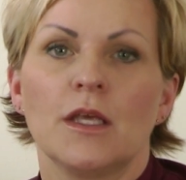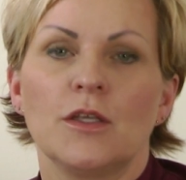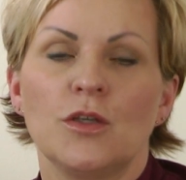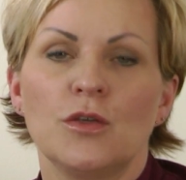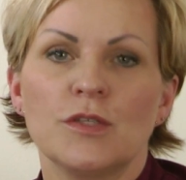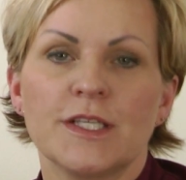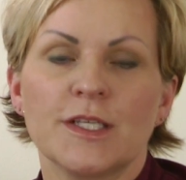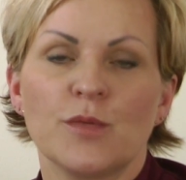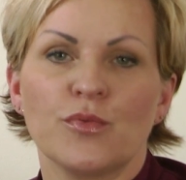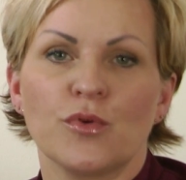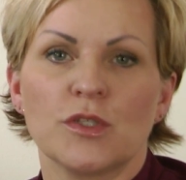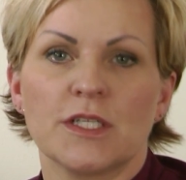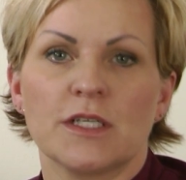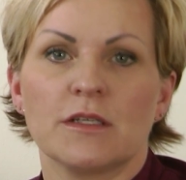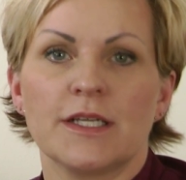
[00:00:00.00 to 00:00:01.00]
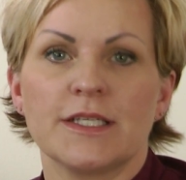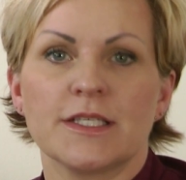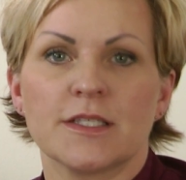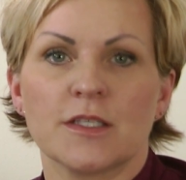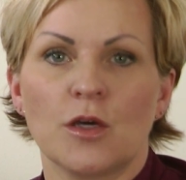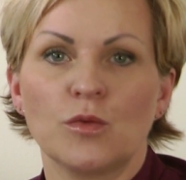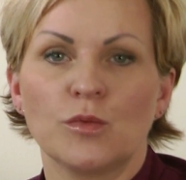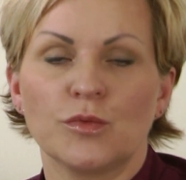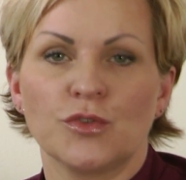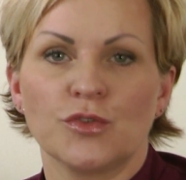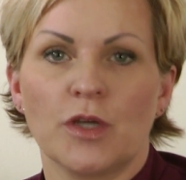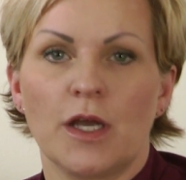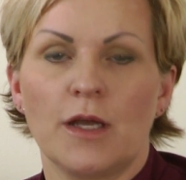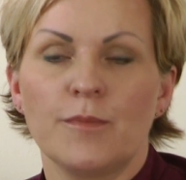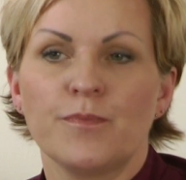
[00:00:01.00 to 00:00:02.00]
Using a product like
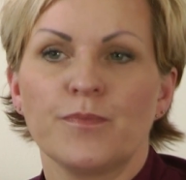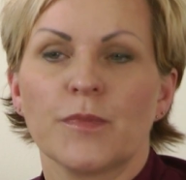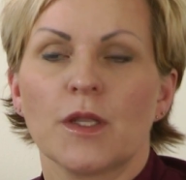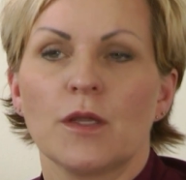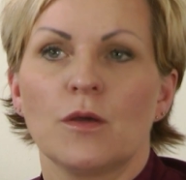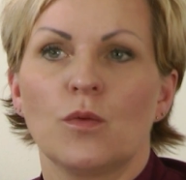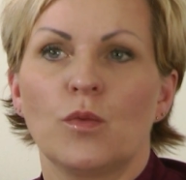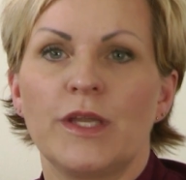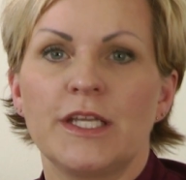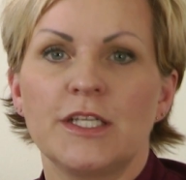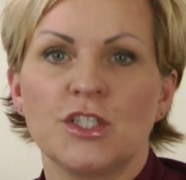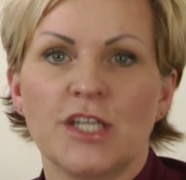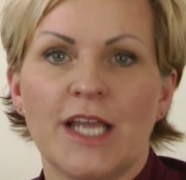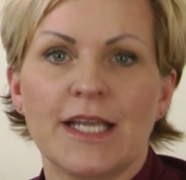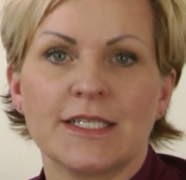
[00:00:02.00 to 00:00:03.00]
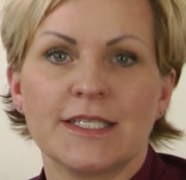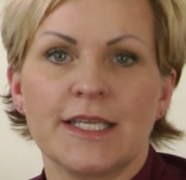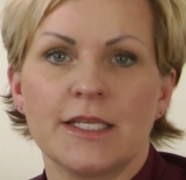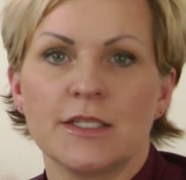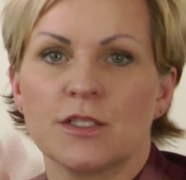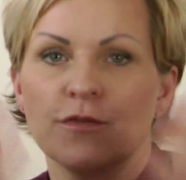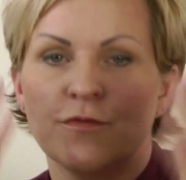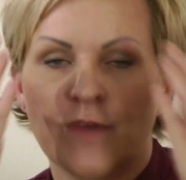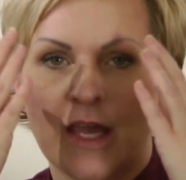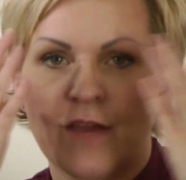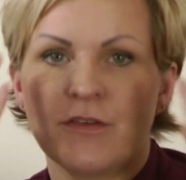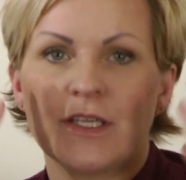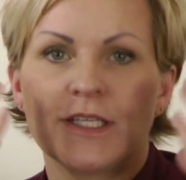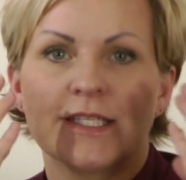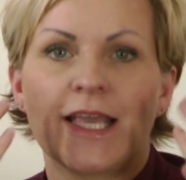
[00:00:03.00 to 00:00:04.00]
Sculptra, we inject it into
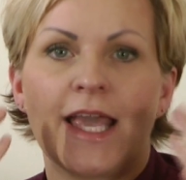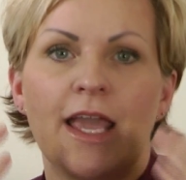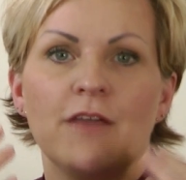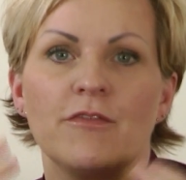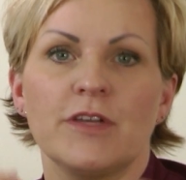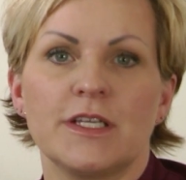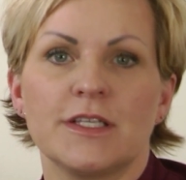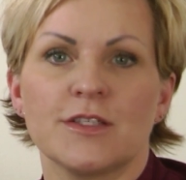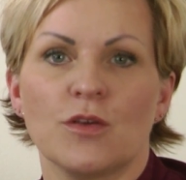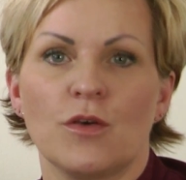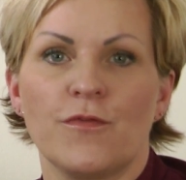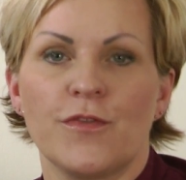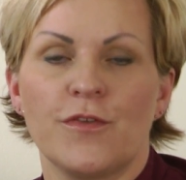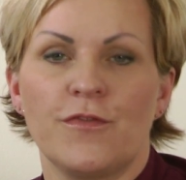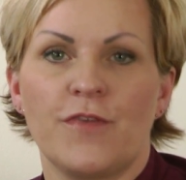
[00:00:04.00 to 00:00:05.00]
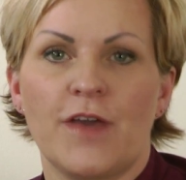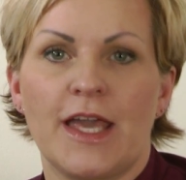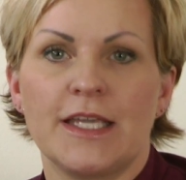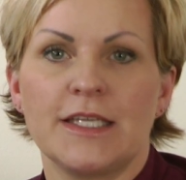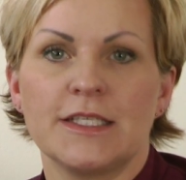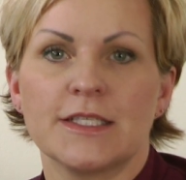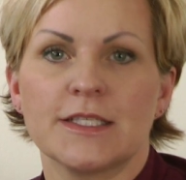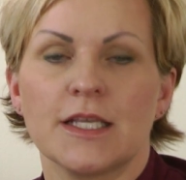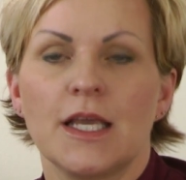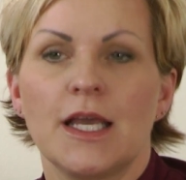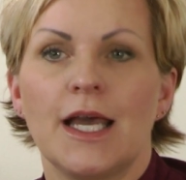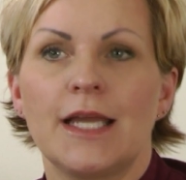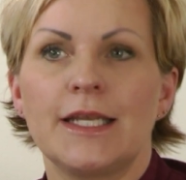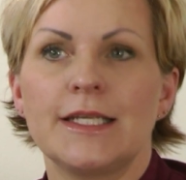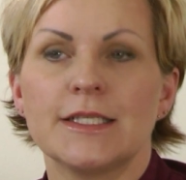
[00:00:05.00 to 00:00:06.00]
various areas of the face
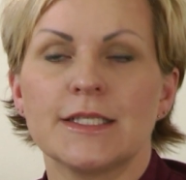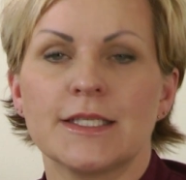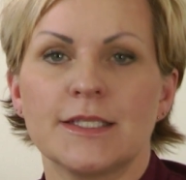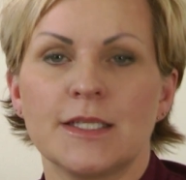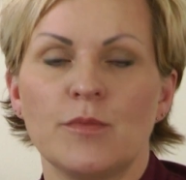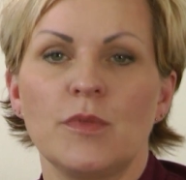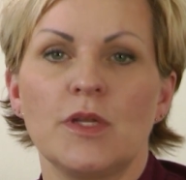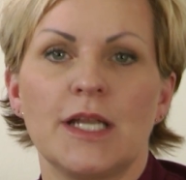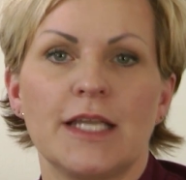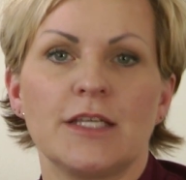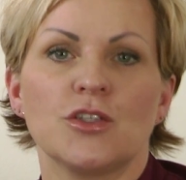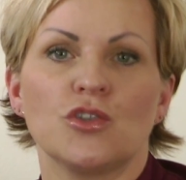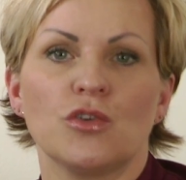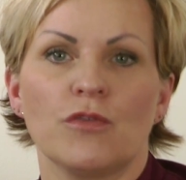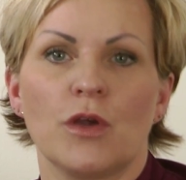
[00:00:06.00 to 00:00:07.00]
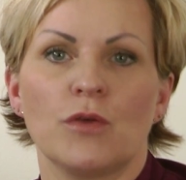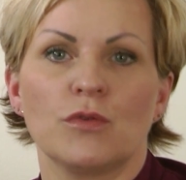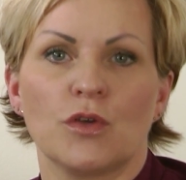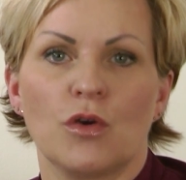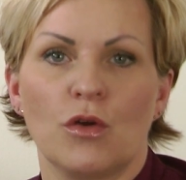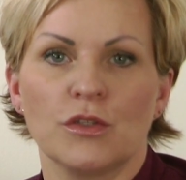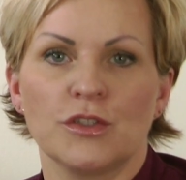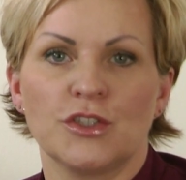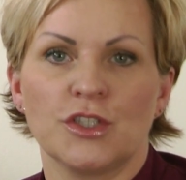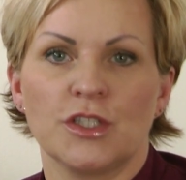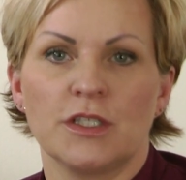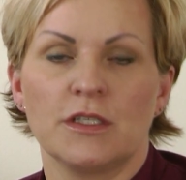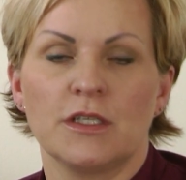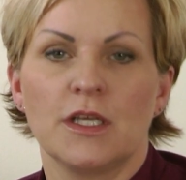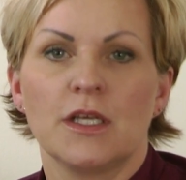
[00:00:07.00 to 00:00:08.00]
and it stimulates your own
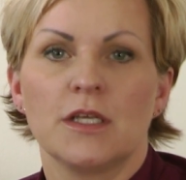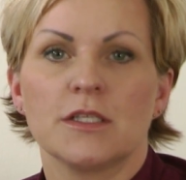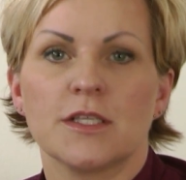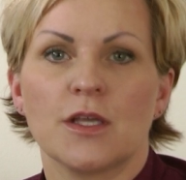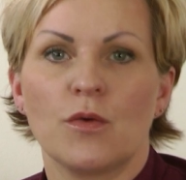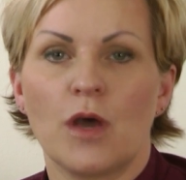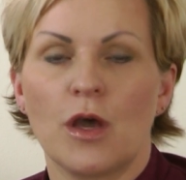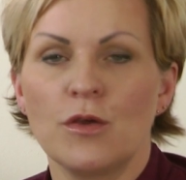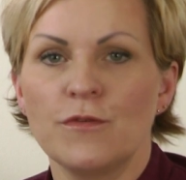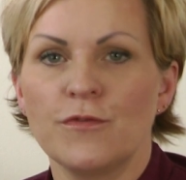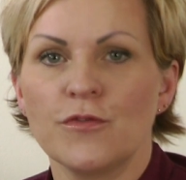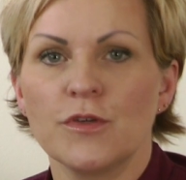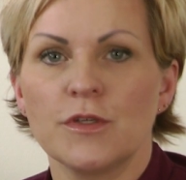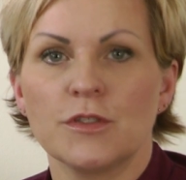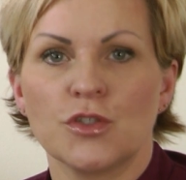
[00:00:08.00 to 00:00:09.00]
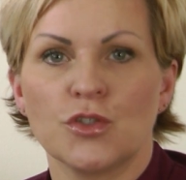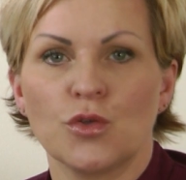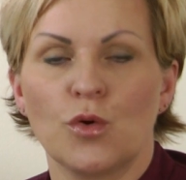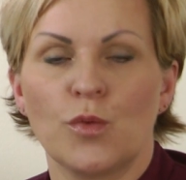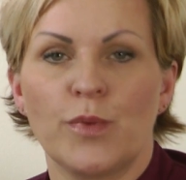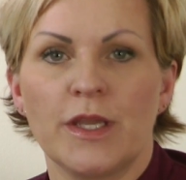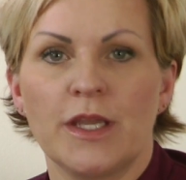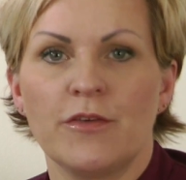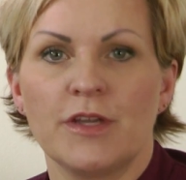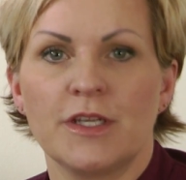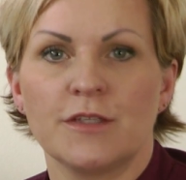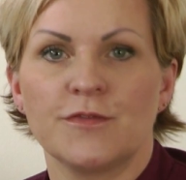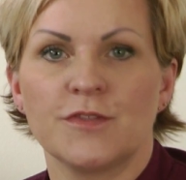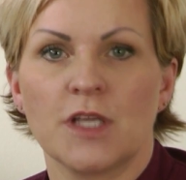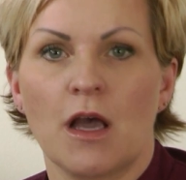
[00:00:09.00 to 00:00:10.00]
collagen. So over a short
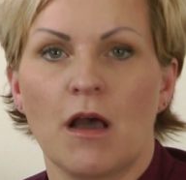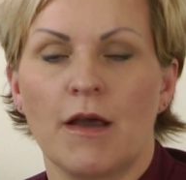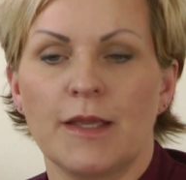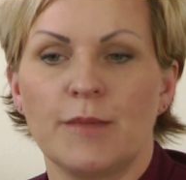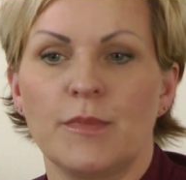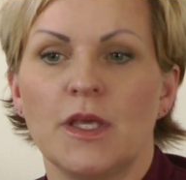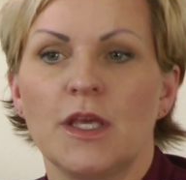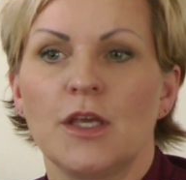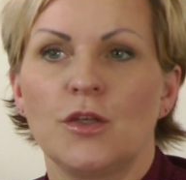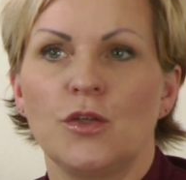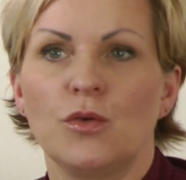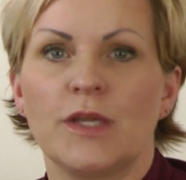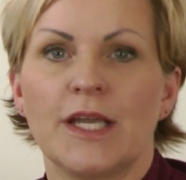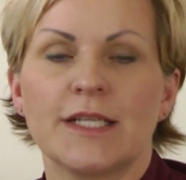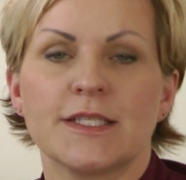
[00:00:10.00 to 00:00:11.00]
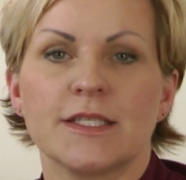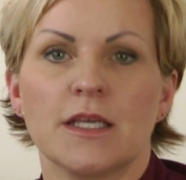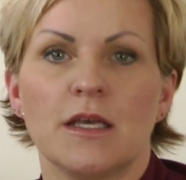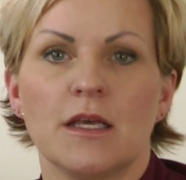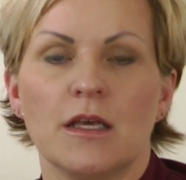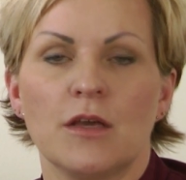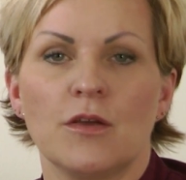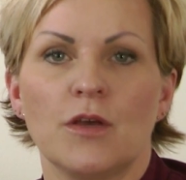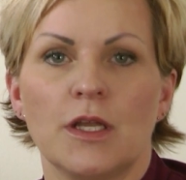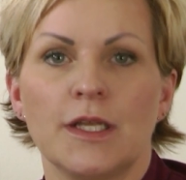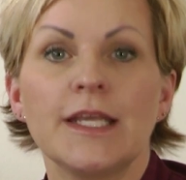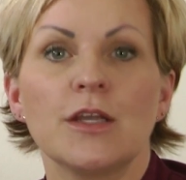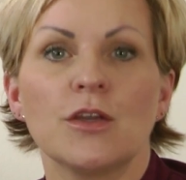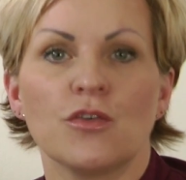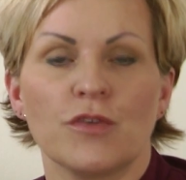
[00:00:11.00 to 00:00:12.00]
period of time, you get
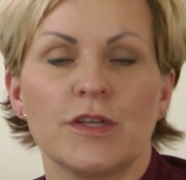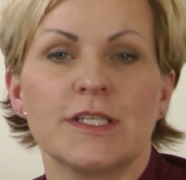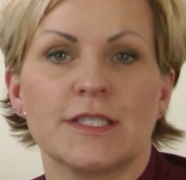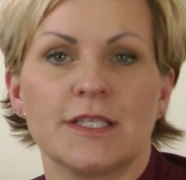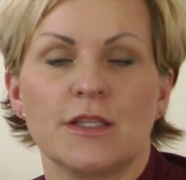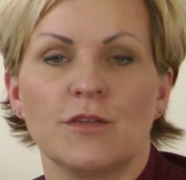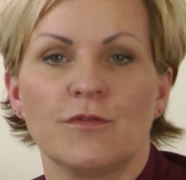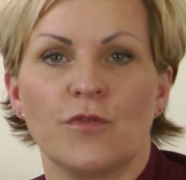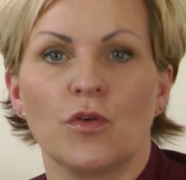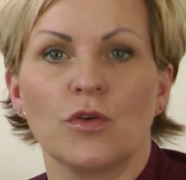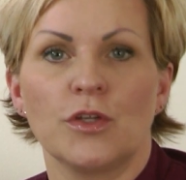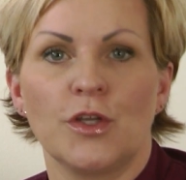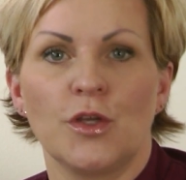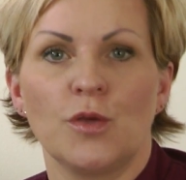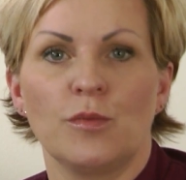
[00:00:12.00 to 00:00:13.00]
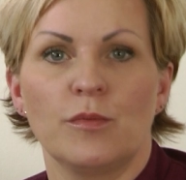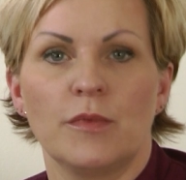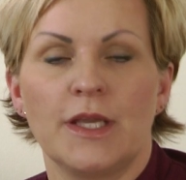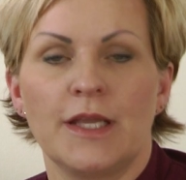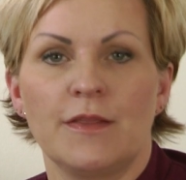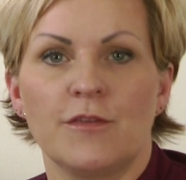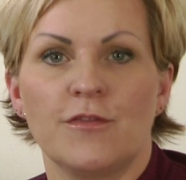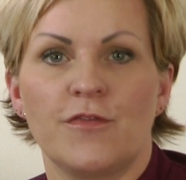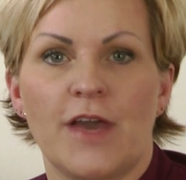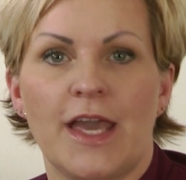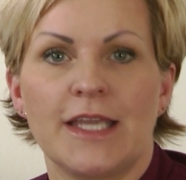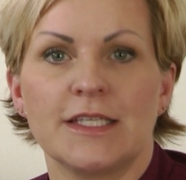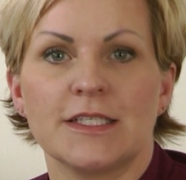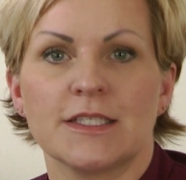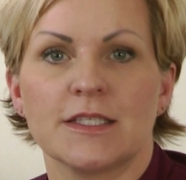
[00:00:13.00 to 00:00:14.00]
an increase in the volume in the
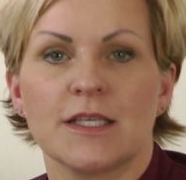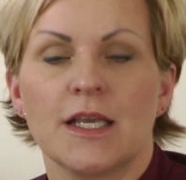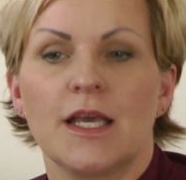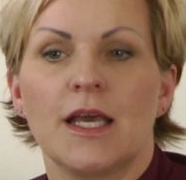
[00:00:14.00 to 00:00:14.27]
face.